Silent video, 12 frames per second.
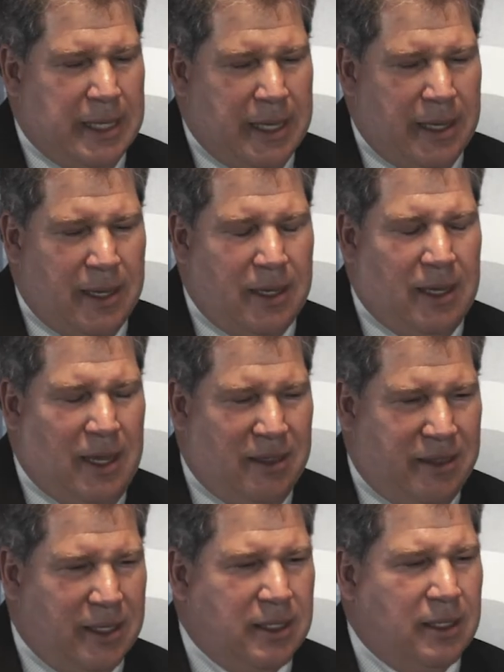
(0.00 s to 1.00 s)
Yeah, I
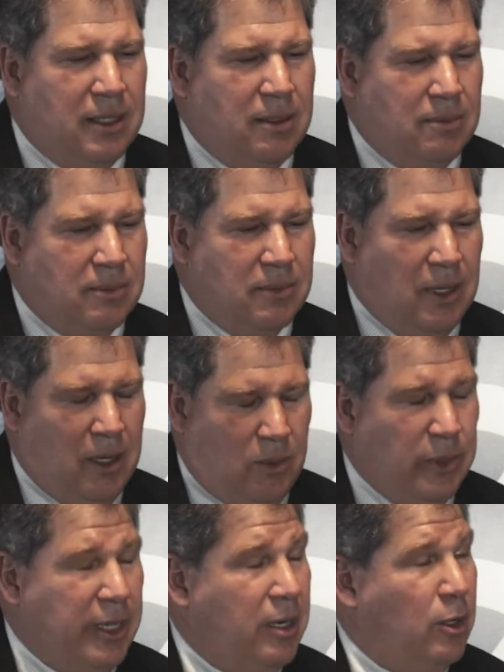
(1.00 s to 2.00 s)
think
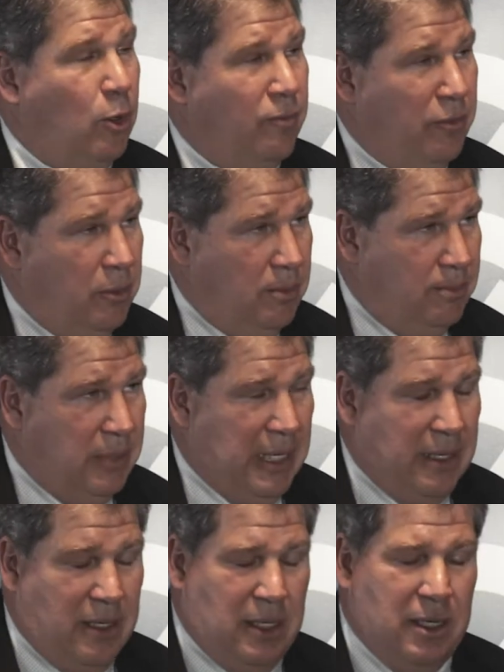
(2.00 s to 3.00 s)
we are hopeful
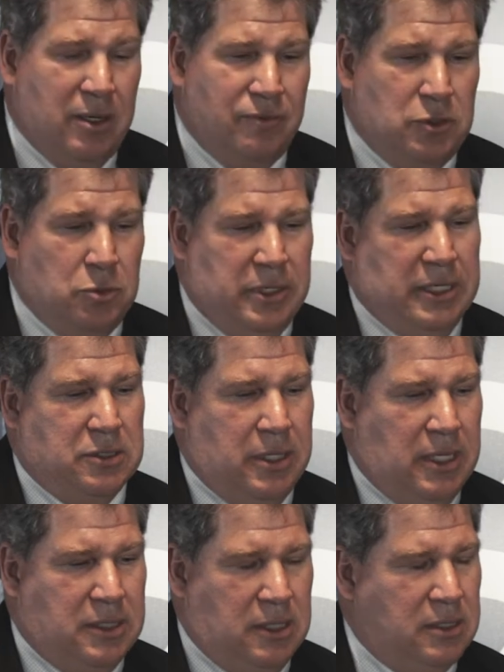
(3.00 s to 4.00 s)
by the end of
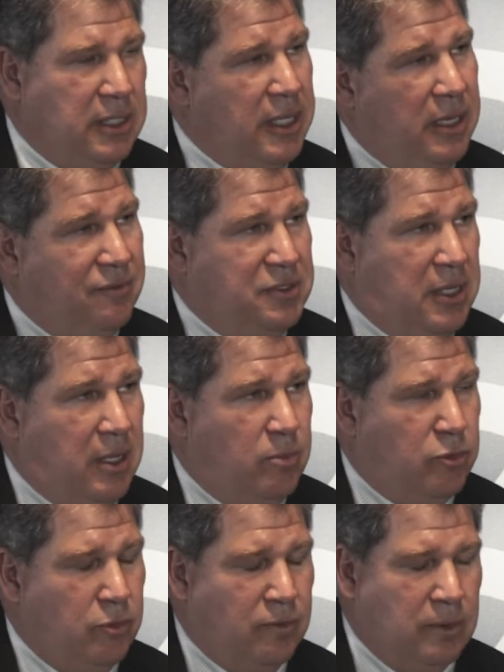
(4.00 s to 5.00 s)
2018 to get FDA
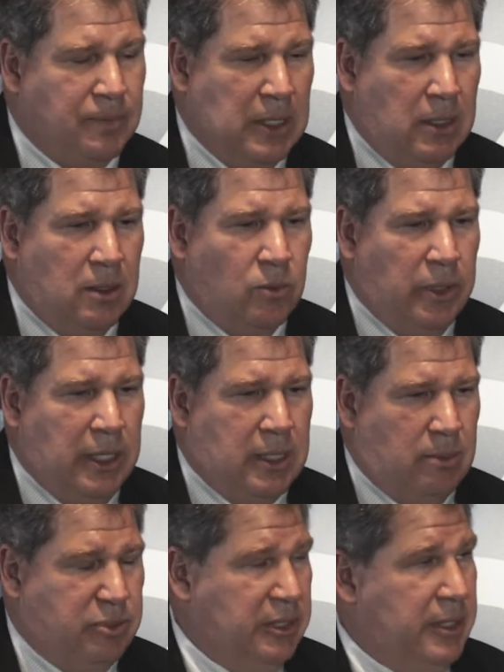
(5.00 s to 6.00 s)
approval. We
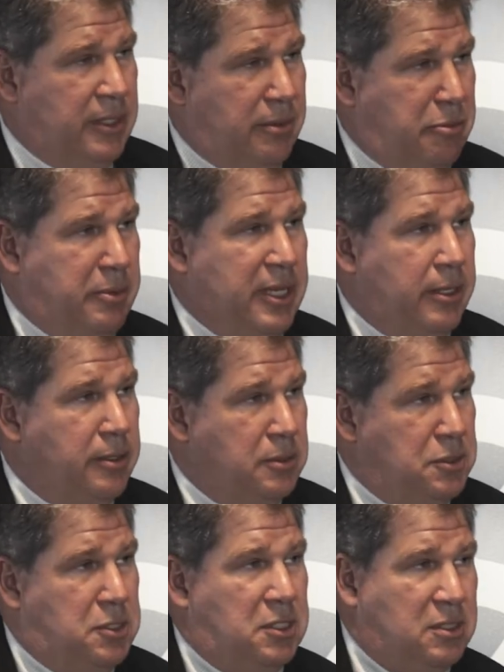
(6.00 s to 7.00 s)
completed a
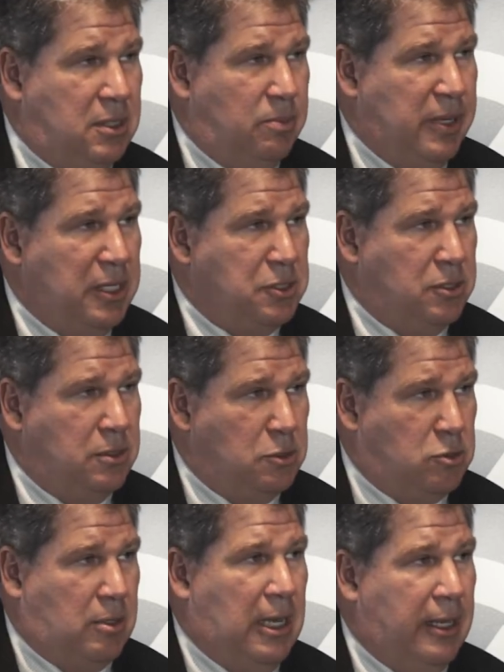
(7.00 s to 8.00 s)

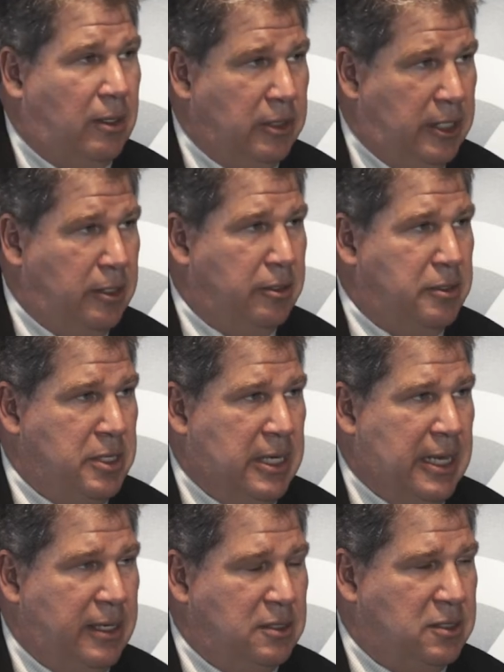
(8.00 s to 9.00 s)
360-patient trial here in the
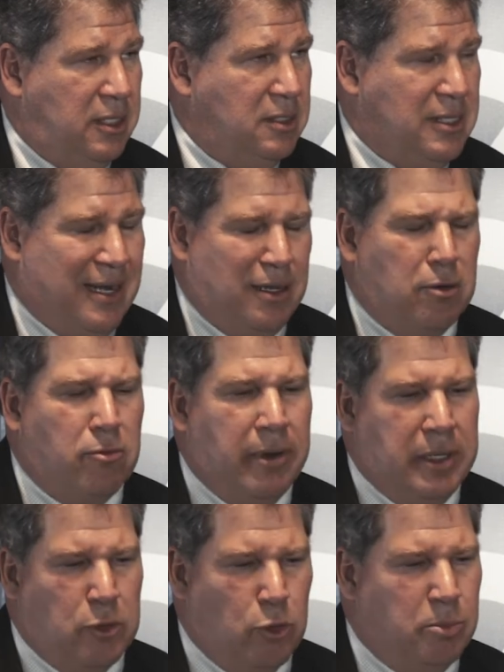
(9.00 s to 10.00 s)
United States, had a
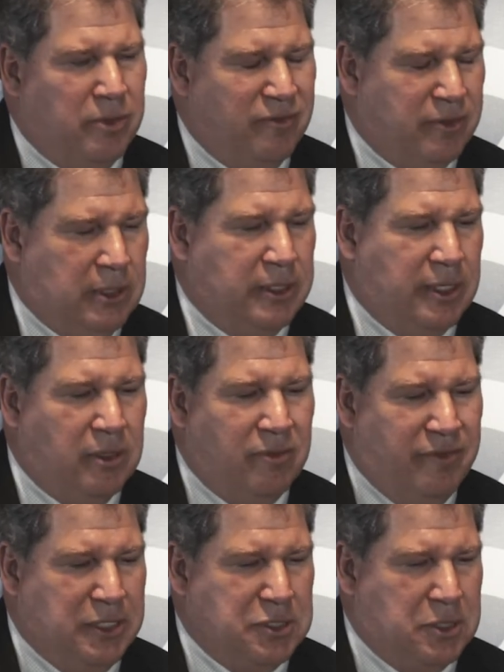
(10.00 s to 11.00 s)
great group of clinical
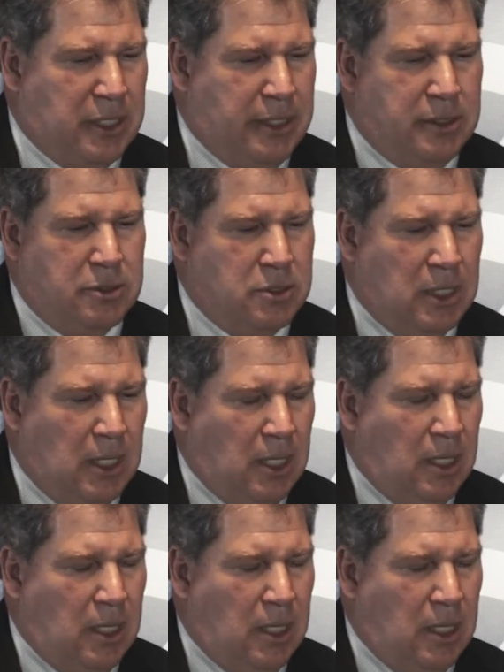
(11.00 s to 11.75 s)
investigators,